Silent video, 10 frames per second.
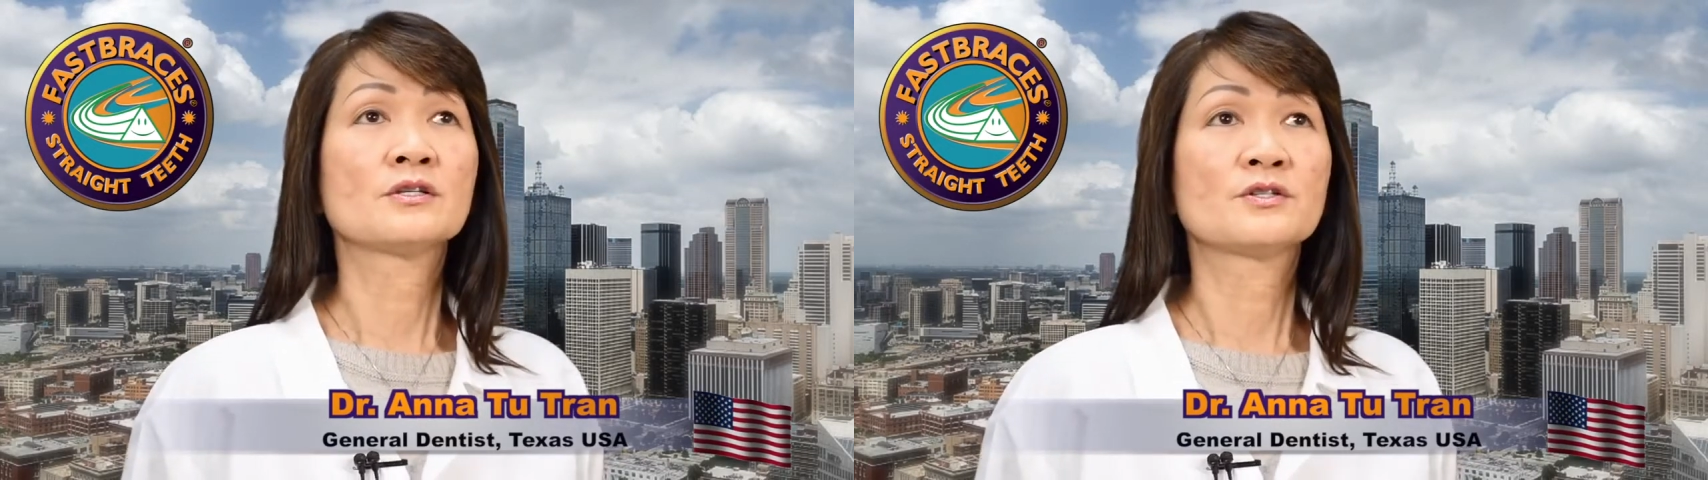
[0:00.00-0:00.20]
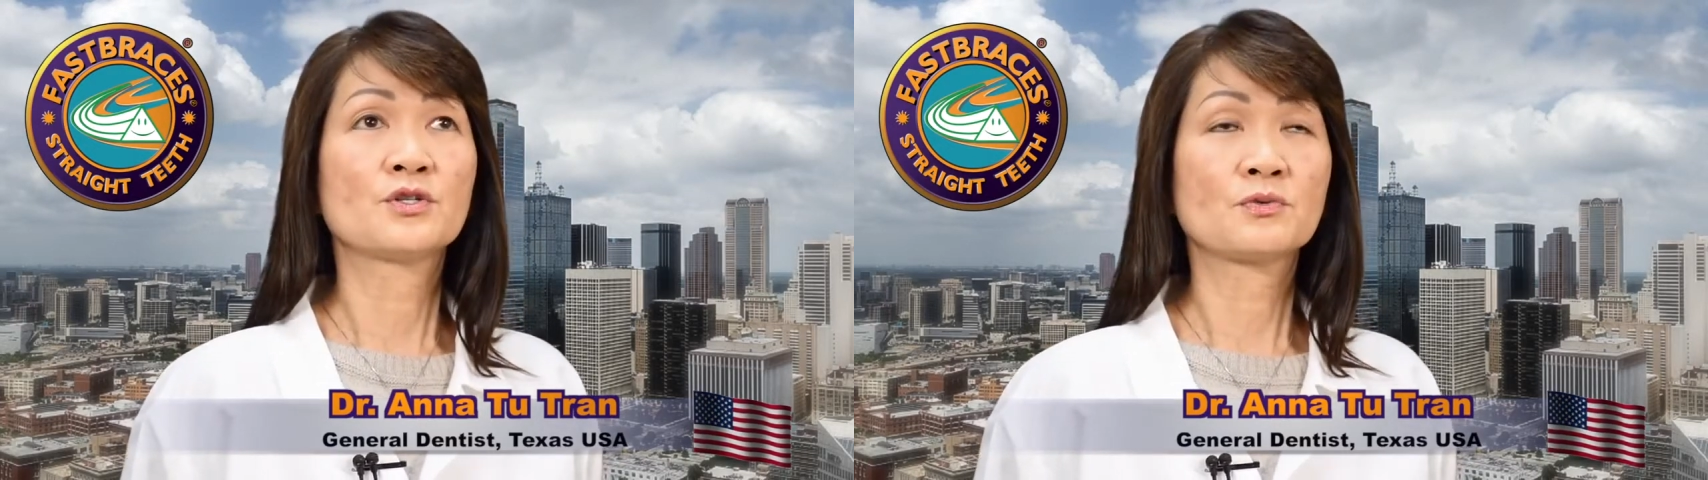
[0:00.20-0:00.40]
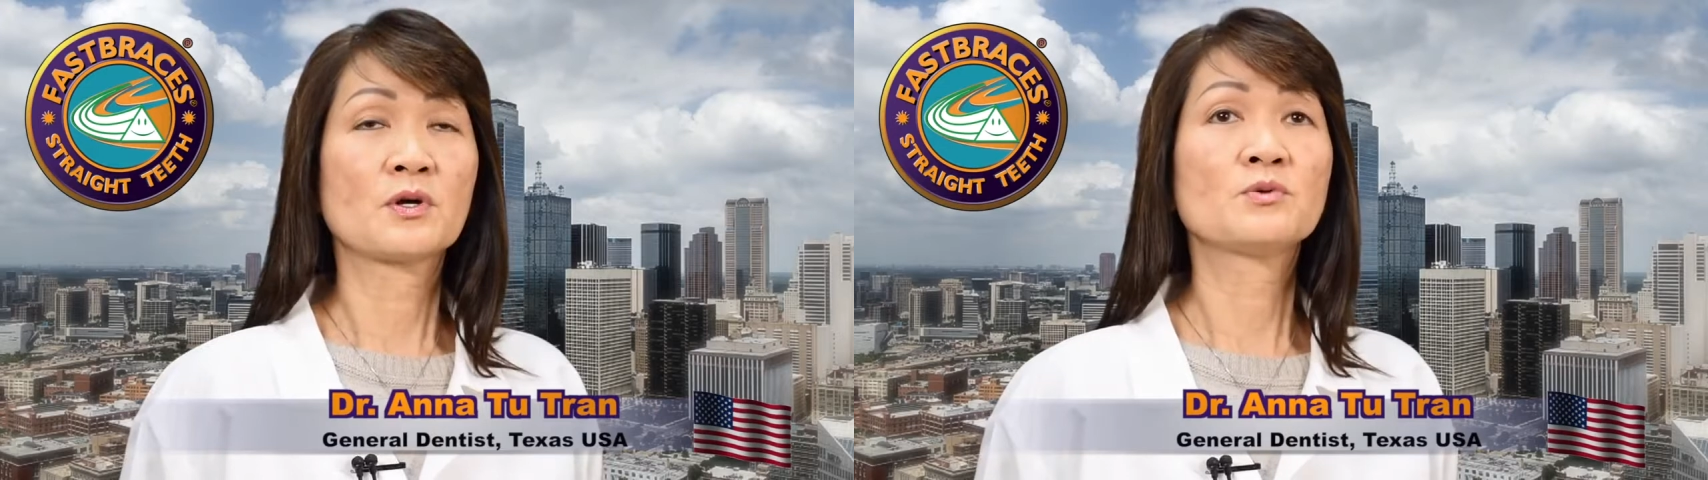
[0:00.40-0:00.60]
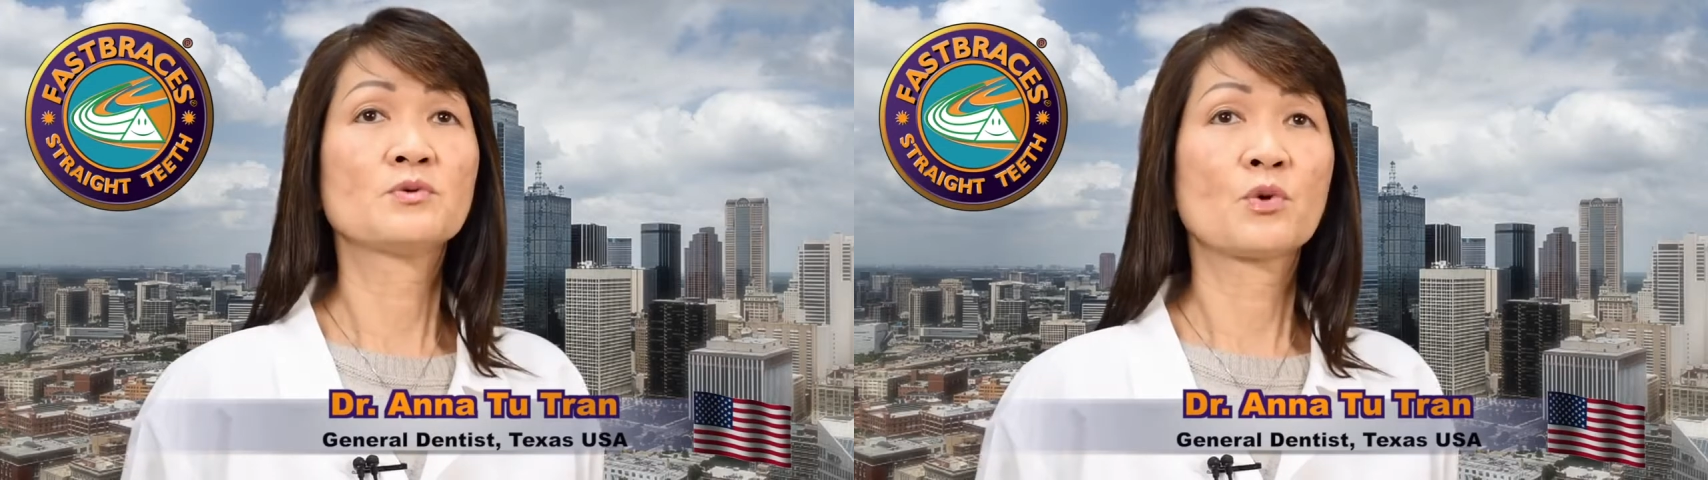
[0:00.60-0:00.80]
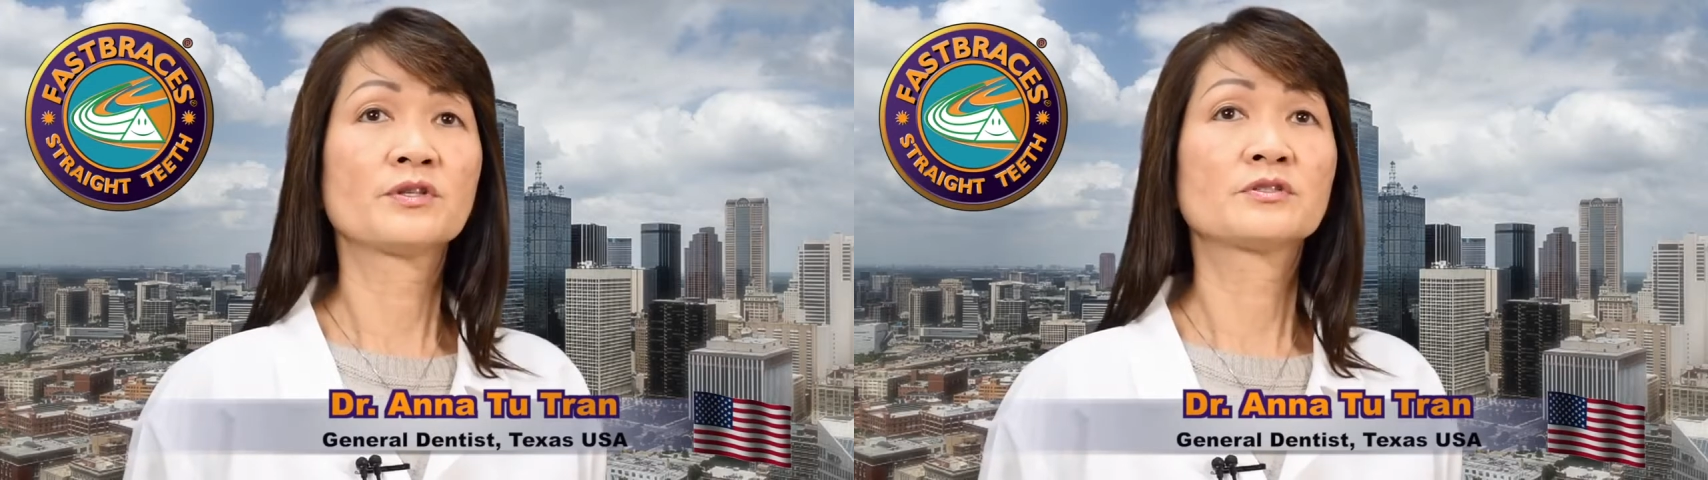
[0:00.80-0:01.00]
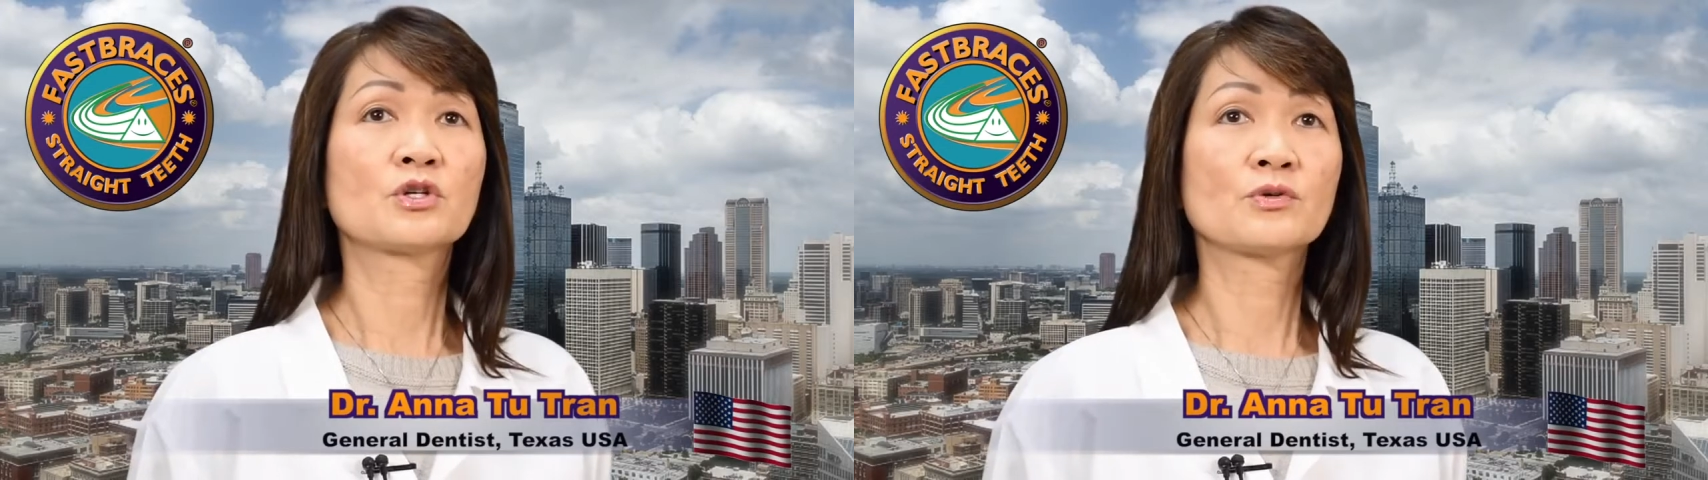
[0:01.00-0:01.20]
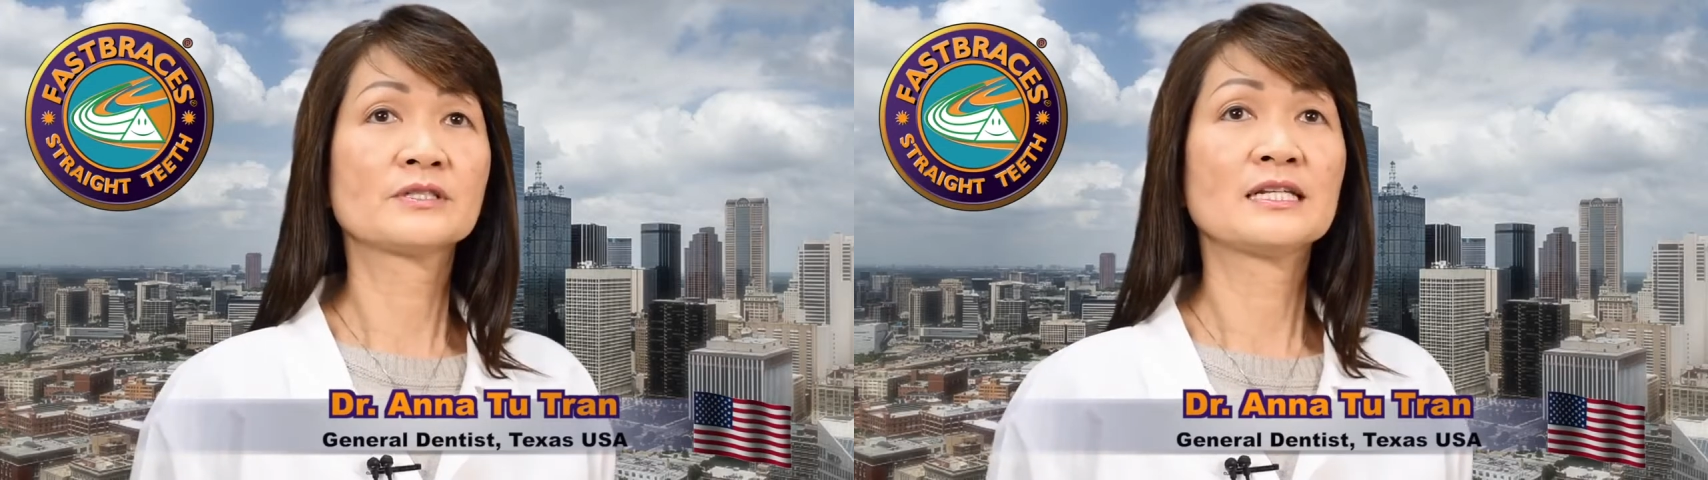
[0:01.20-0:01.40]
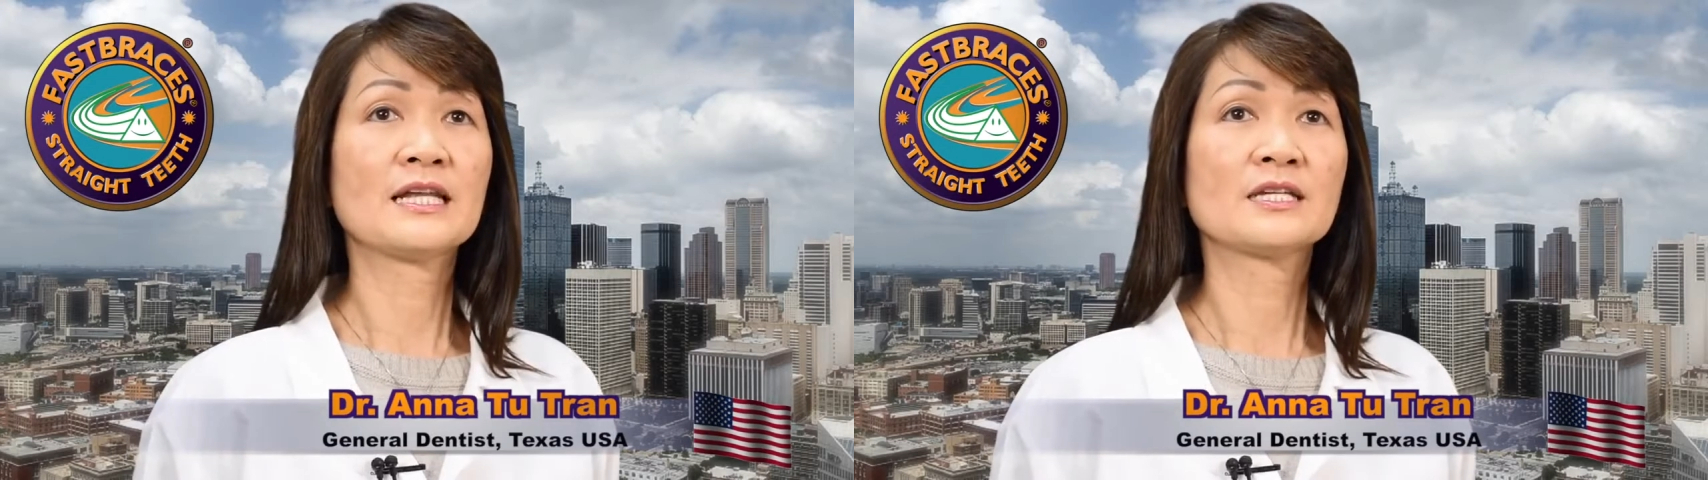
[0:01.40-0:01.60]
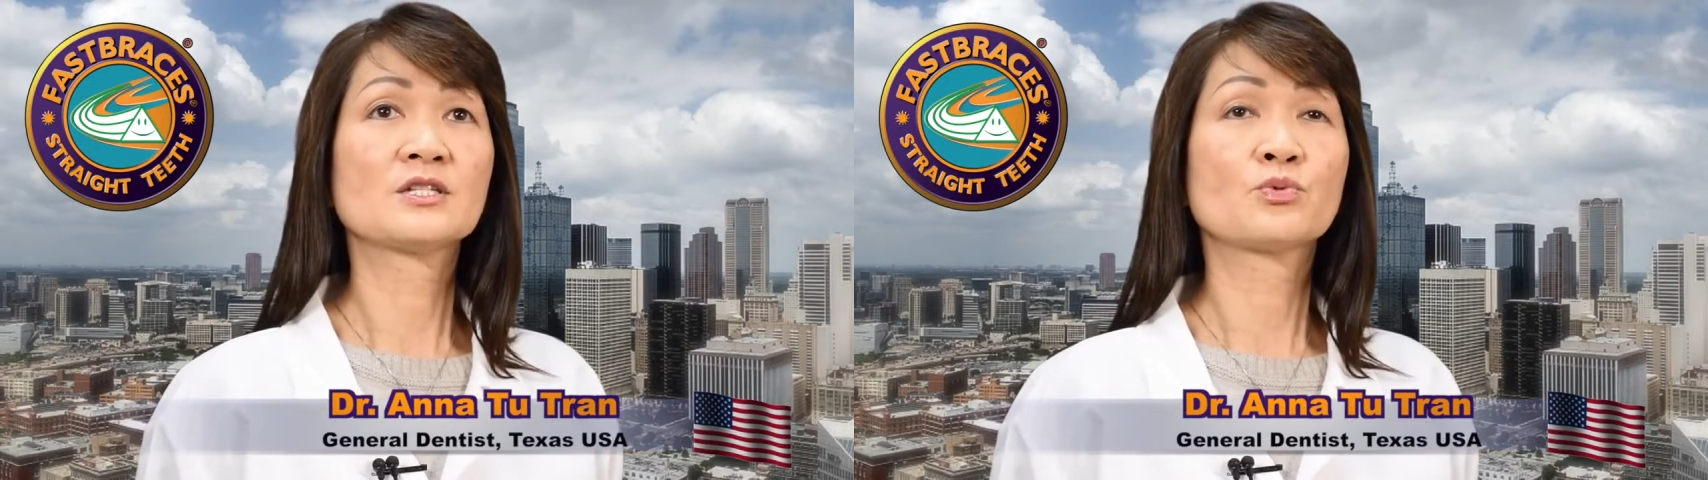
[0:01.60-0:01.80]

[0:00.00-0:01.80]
zero North Josie Lane,